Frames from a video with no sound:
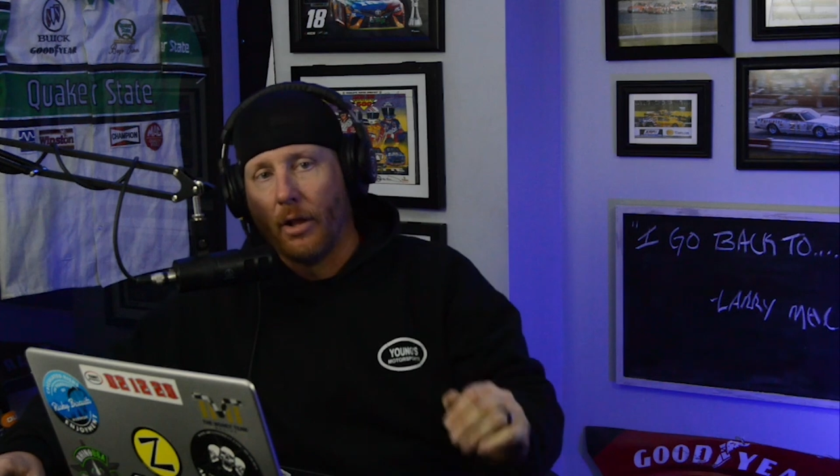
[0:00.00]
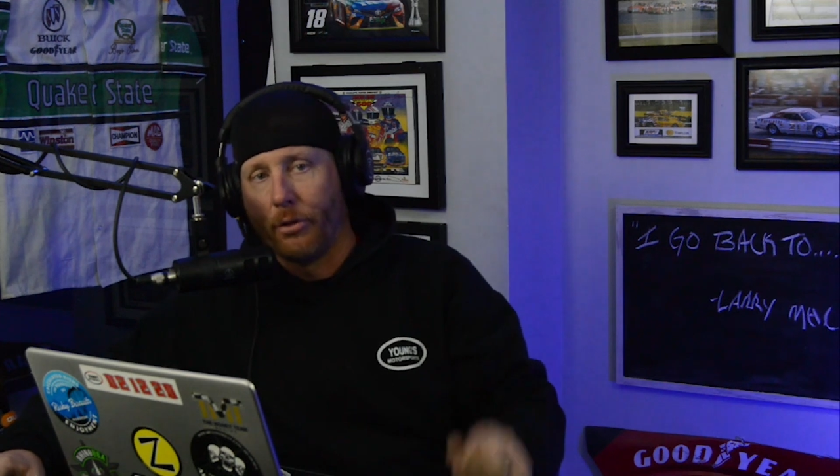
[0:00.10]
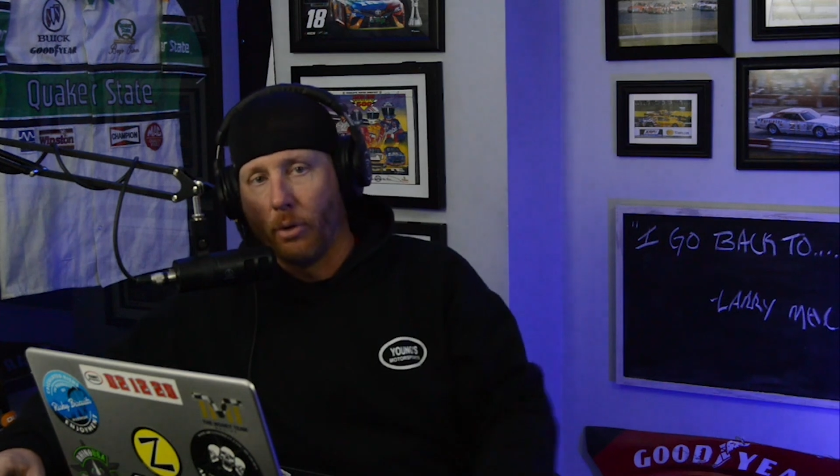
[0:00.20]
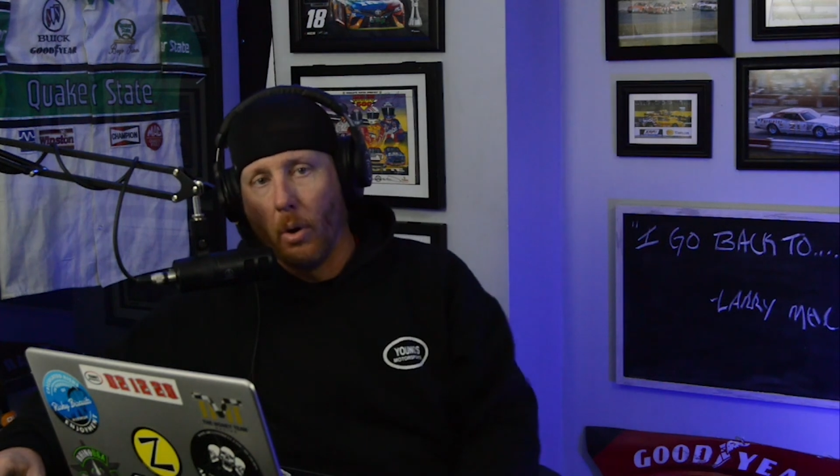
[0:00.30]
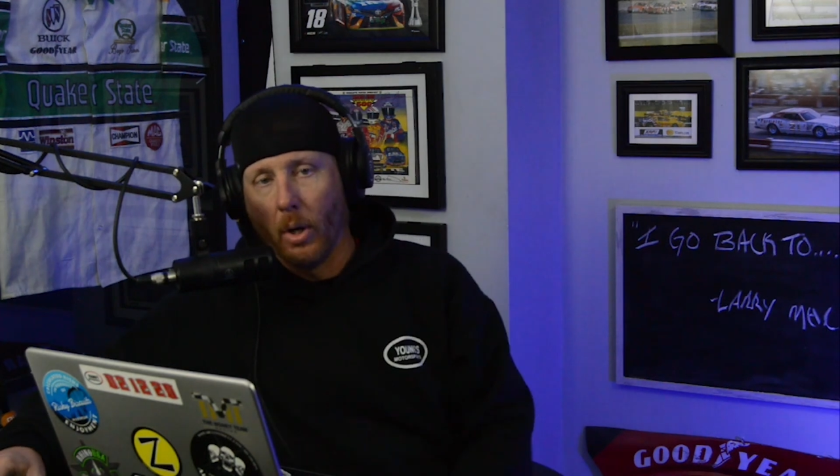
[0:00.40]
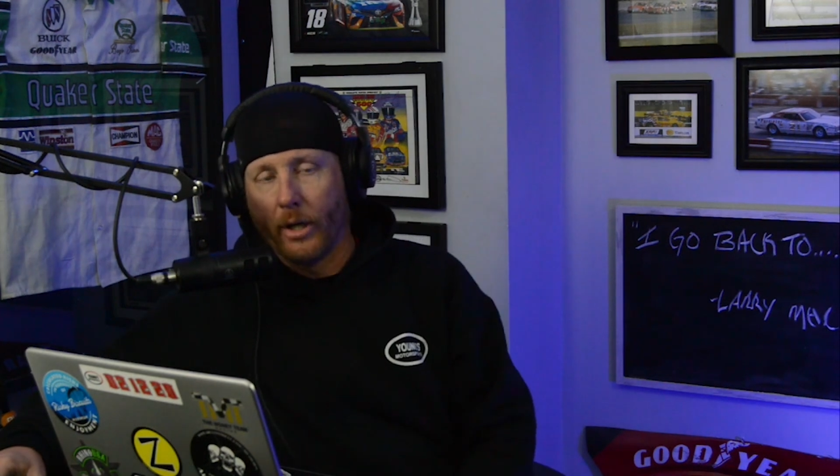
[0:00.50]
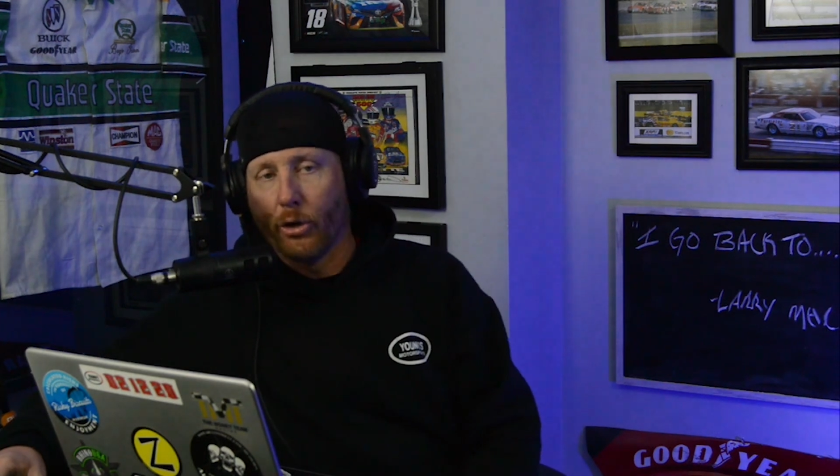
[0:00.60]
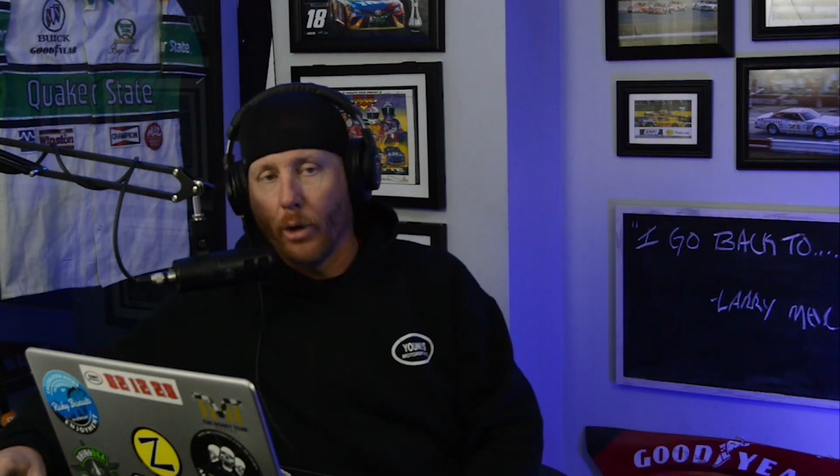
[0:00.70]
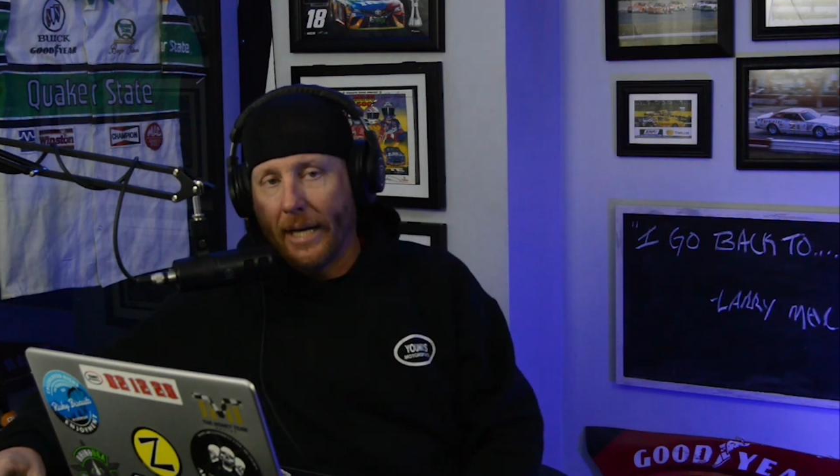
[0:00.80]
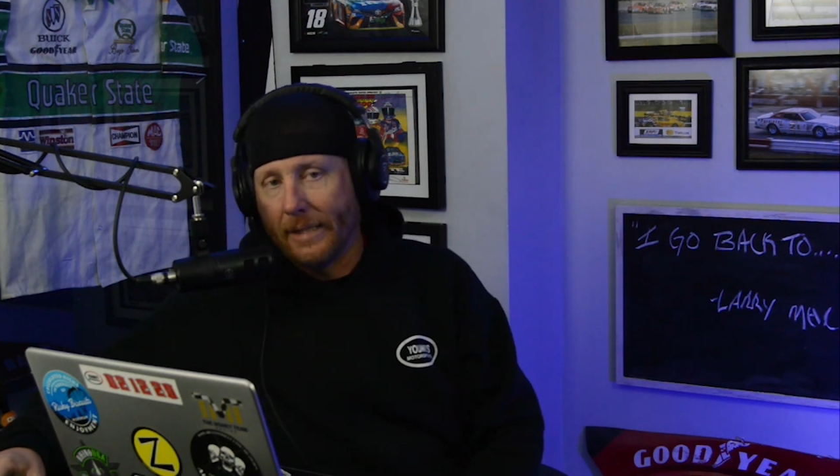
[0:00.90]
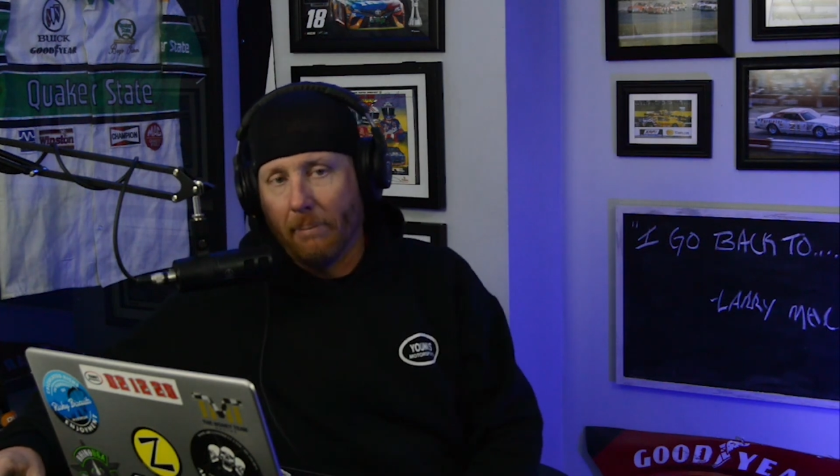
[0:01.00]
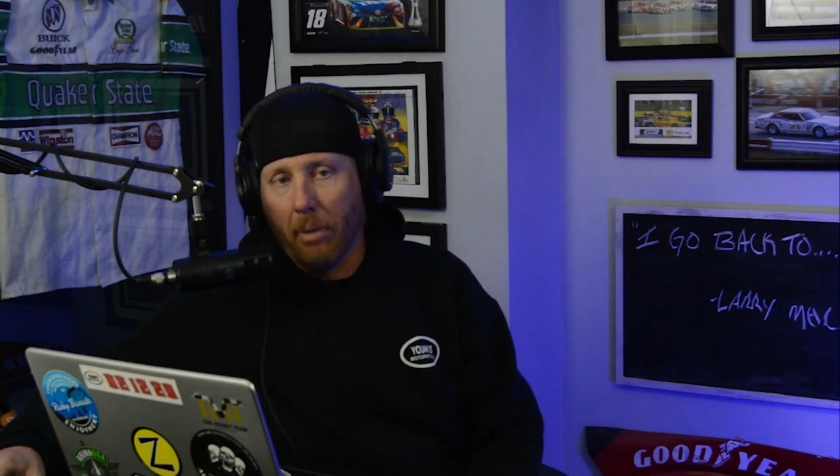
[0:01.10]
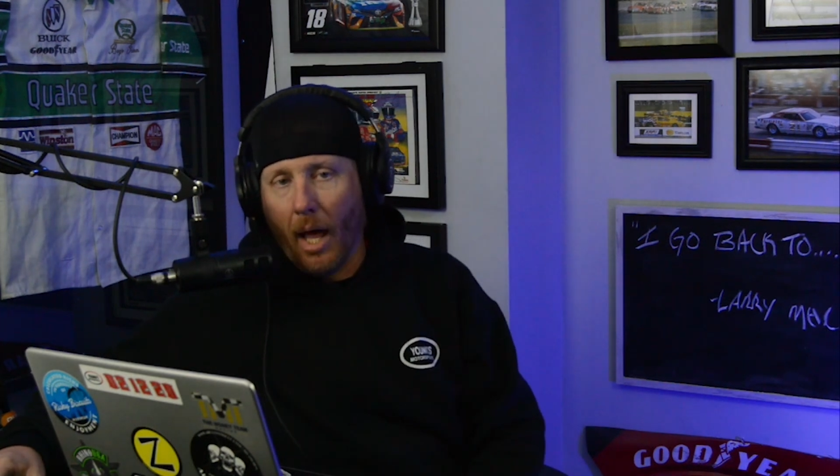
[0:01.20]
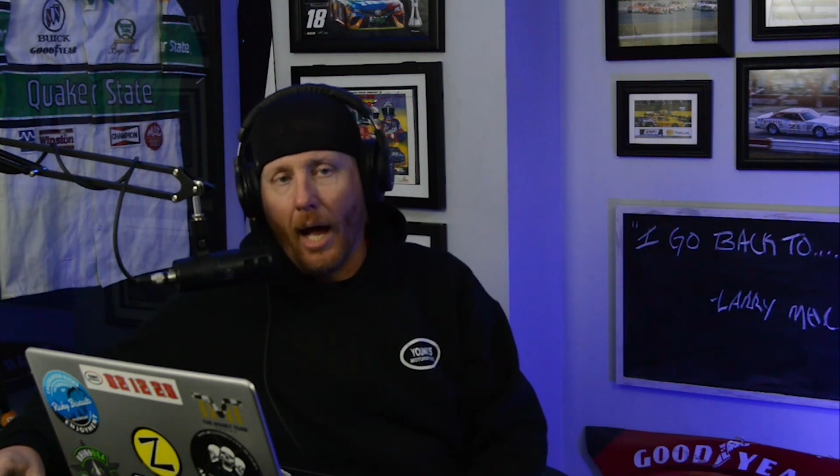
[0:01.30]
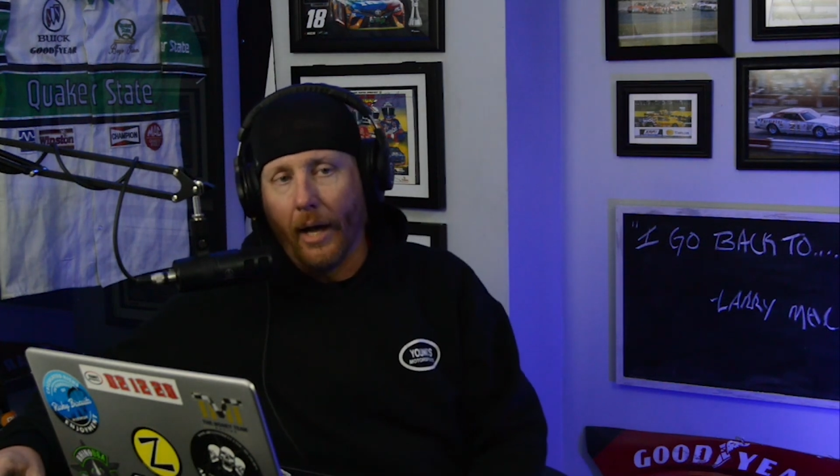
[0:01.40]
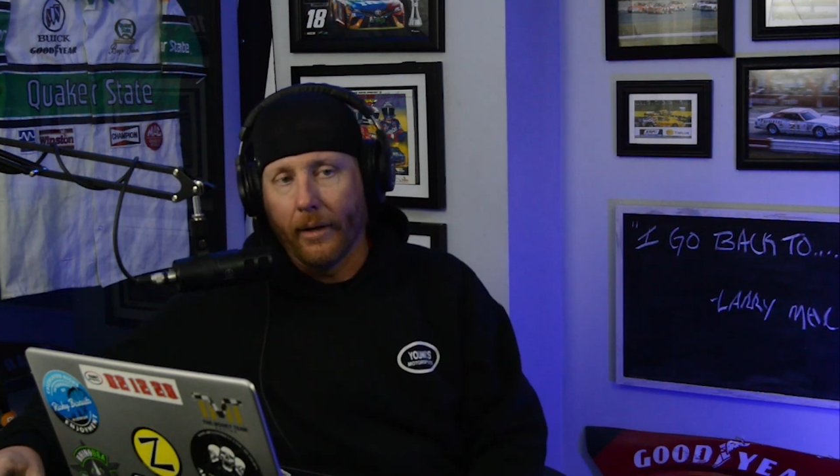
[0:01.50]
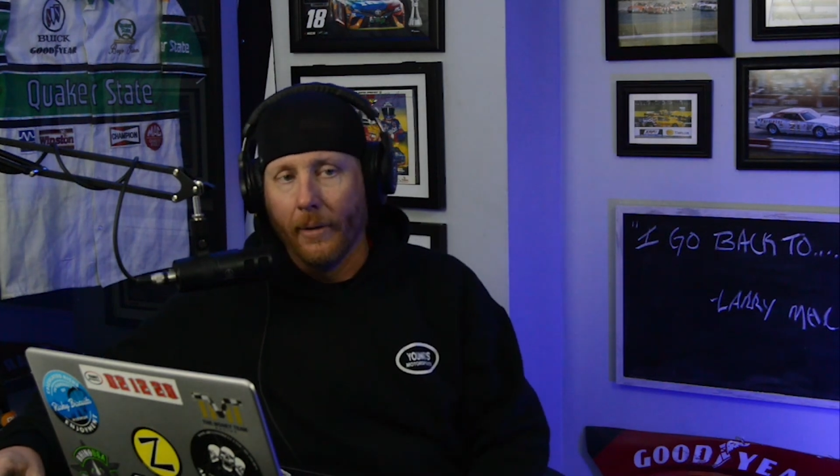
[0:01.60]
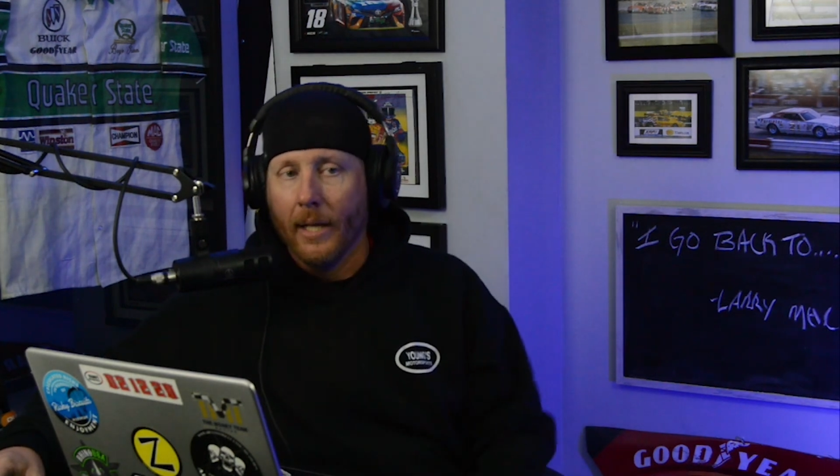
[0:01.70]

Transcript: throw a crazy block.